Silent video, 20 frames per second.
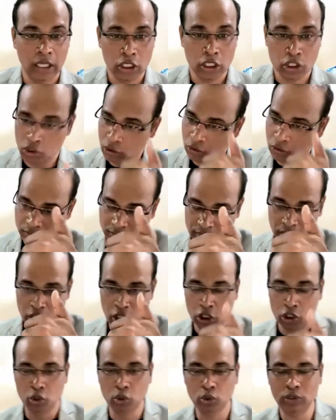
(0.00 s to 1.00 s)
So
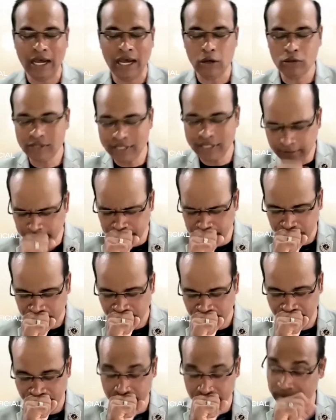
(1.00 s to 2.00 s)

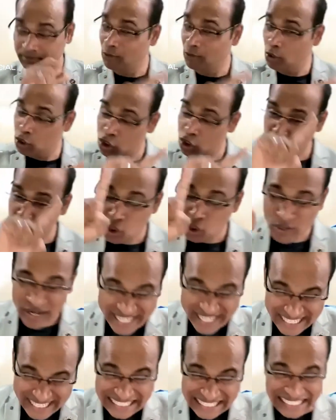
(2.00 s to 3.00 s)

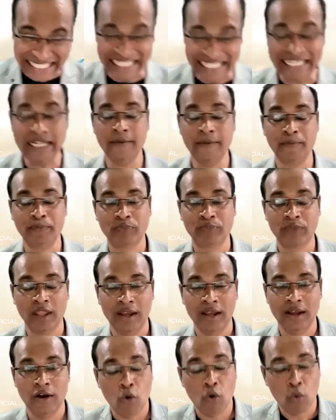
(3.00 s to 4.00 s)
2023,
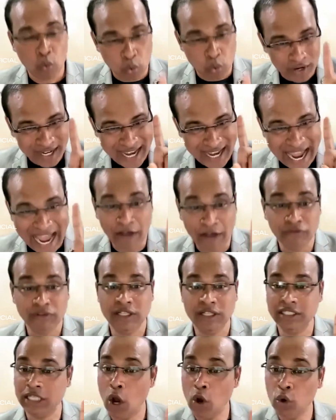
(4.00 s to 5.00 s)
we have
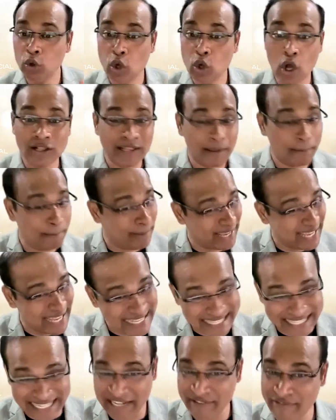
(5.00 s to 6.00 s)
the town hall, the
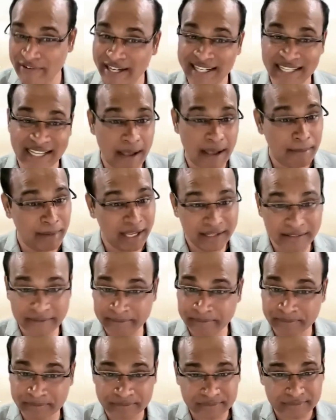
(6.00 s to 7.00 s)
biggest event coming.
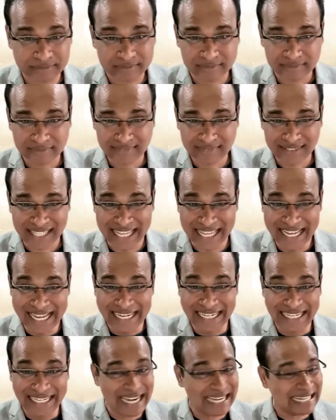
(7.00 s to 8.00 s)

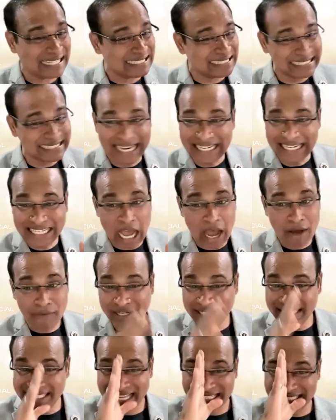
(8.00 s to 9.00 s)
Let us set
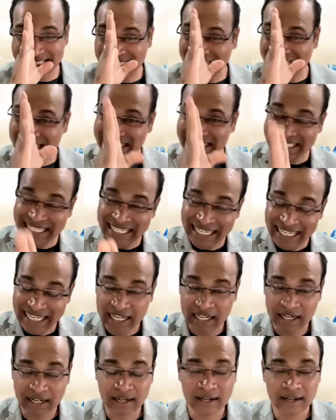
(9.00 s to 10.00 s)
our destinies
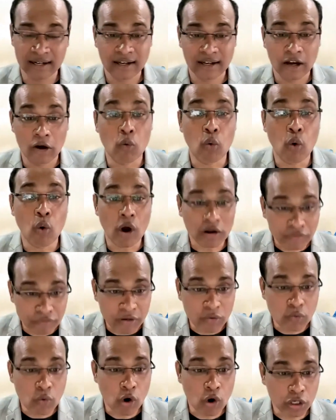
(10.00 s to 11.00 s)
clear, what
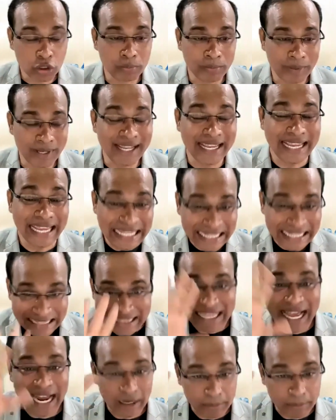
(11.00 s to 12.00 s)
we want to be in
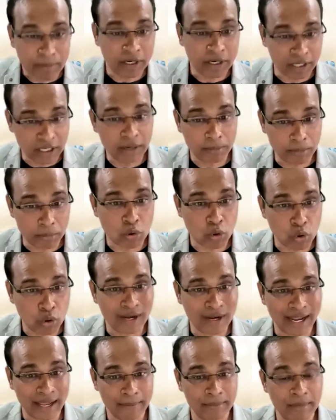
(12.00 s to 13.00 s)
that particular
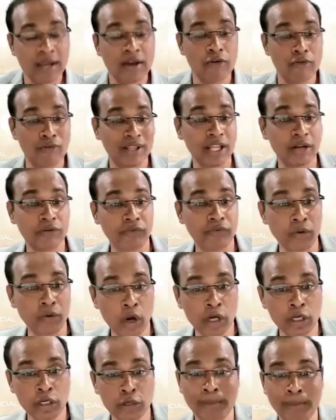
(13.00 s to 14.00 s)
program, whether we
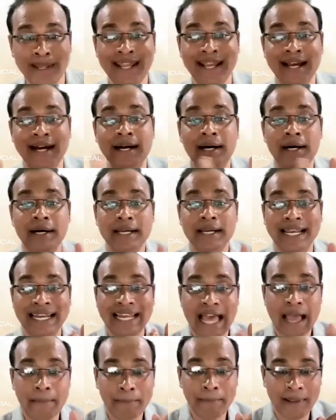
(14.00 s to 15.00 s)
want to be a
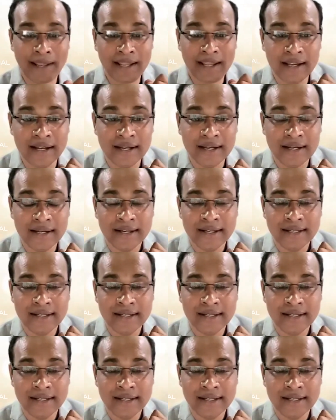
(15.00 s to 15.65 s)
clapping,